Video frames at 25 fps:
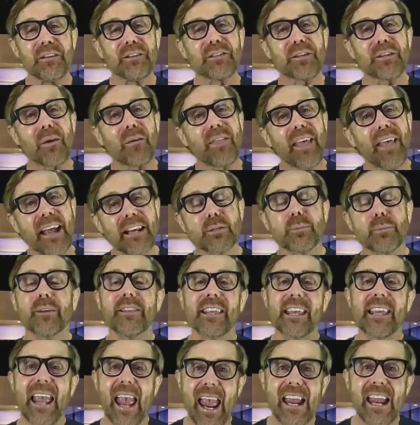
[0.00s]
So that's
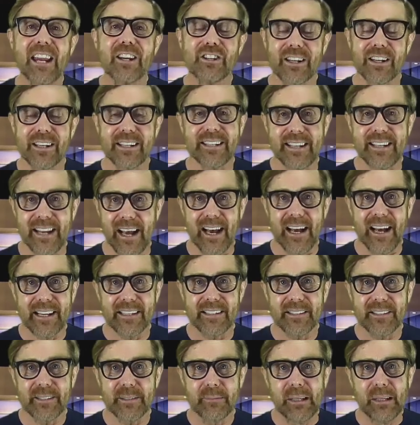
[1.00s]
what the agent
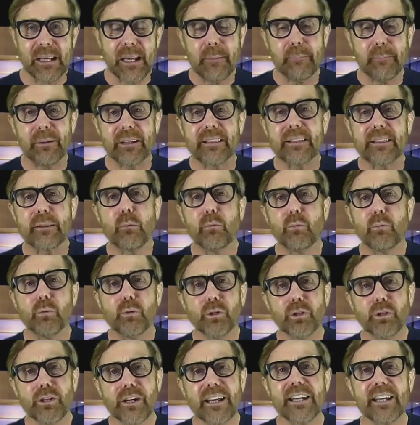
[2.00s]
does. But the
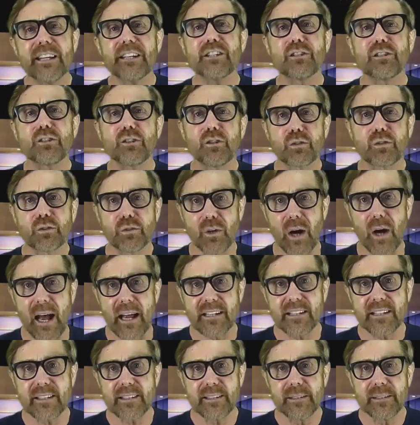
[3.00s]
word is
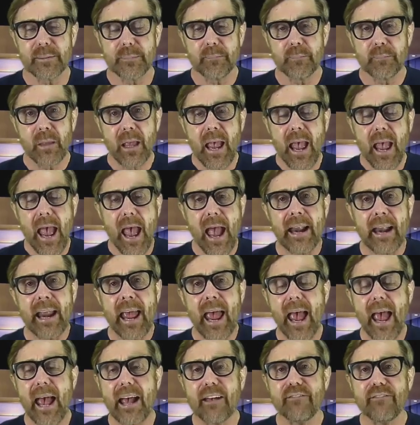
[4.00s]
trust.
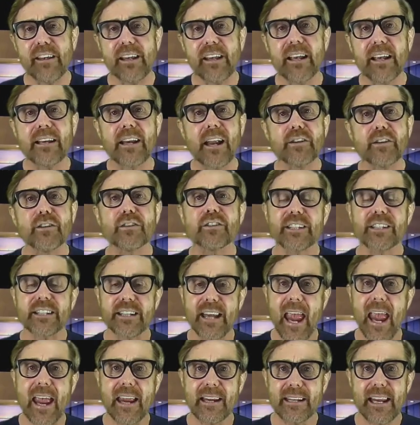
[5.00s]
And having an
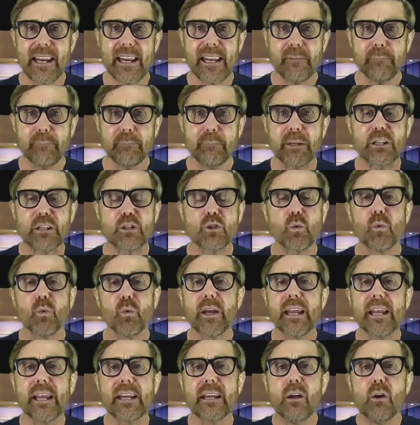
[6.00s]
understanding
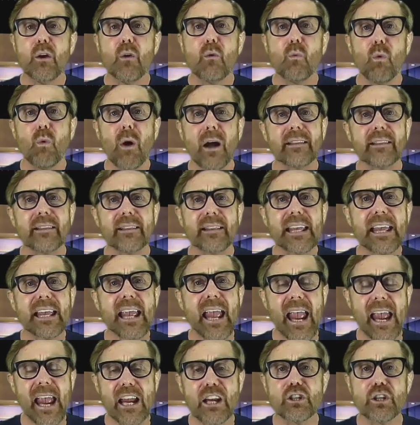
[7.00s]
between what
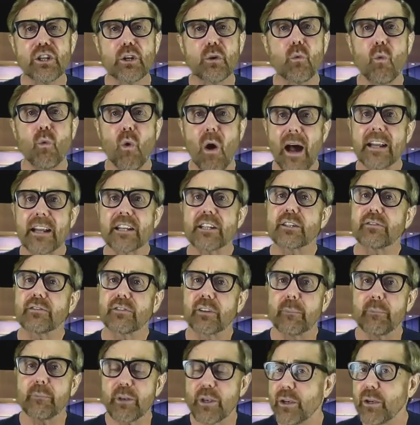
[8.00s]
the agent wants
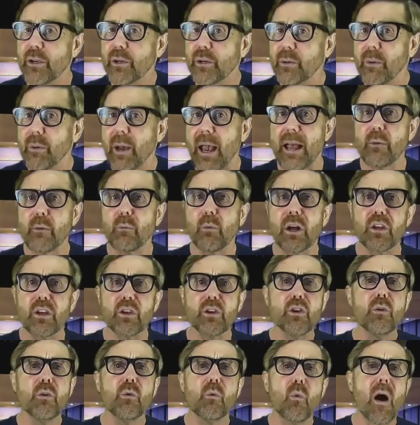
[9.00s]
from you and
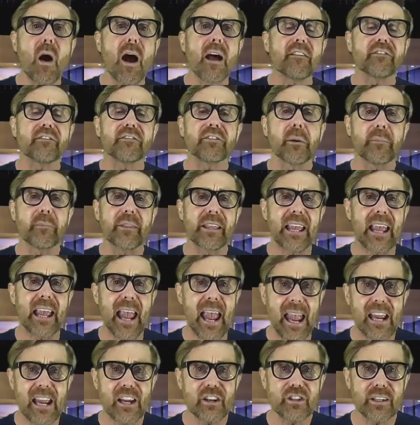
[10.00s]
what you want from
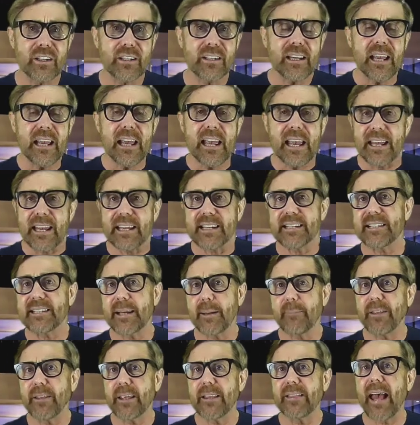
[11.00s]
the agent is
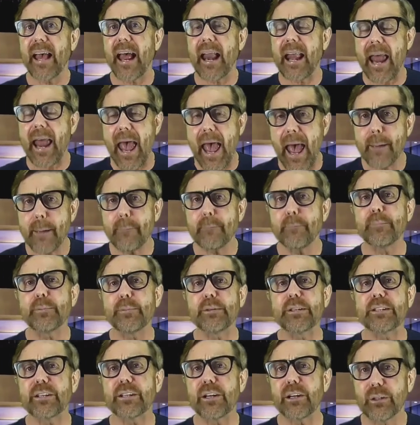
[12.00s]
something that
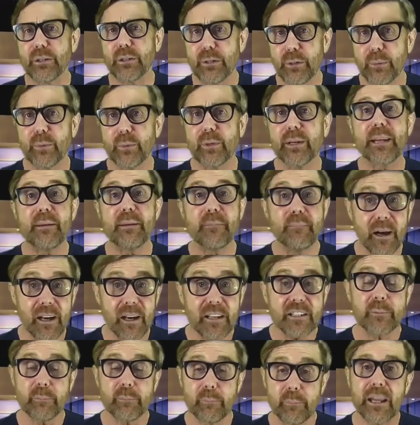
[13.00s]
absolutely
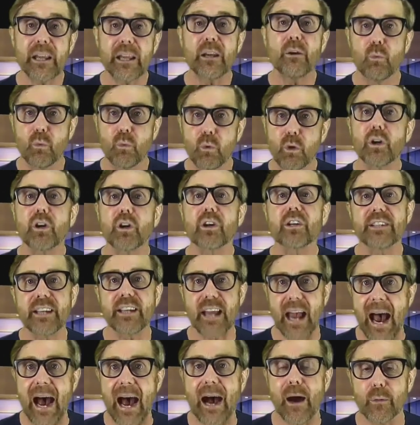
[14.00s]
must be
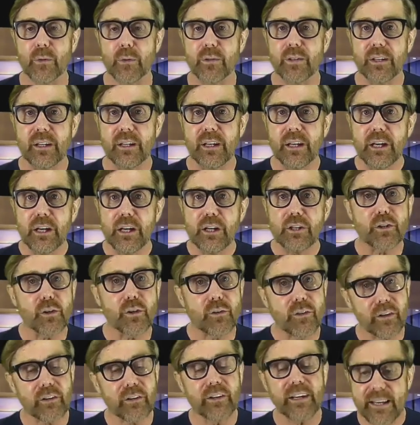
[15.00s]
worked out.
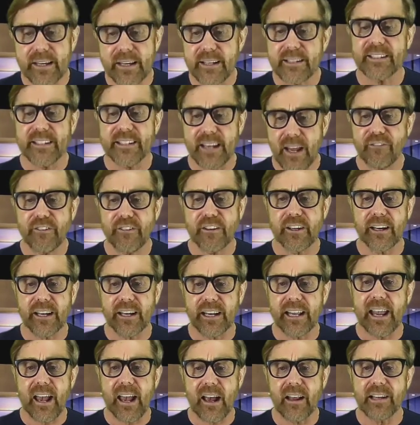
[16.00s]
So there is
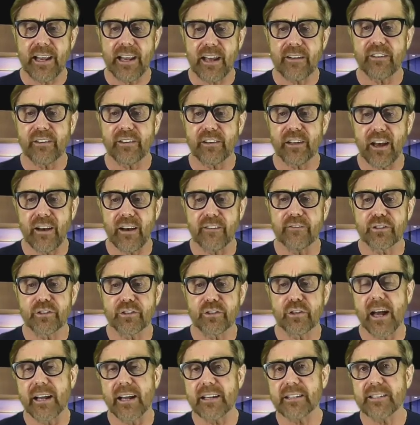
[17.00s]
definitely a level
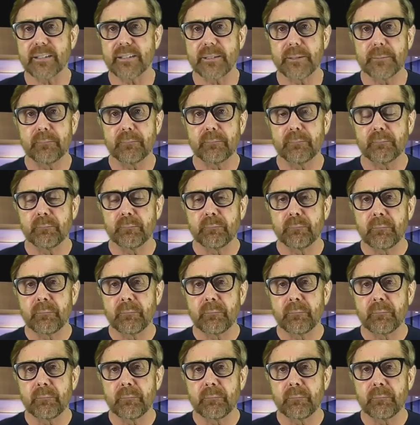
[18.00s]
of trust.